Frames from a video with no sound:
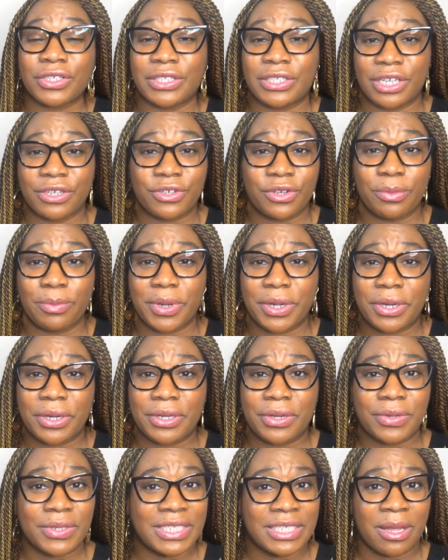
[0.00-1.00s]

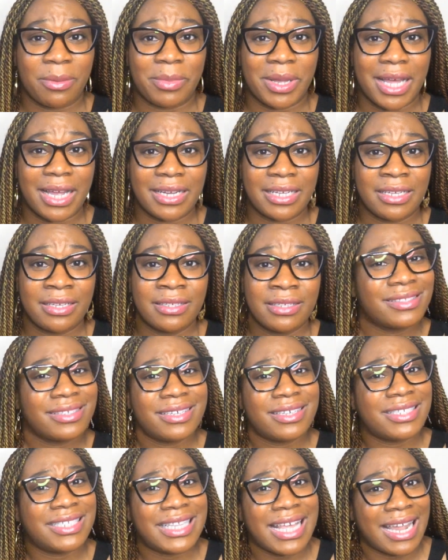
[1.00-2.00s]
Zuckerberg or somebody,
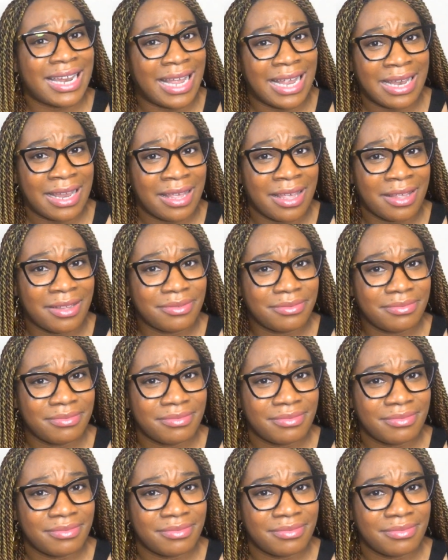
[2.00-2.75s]
because that ain't it.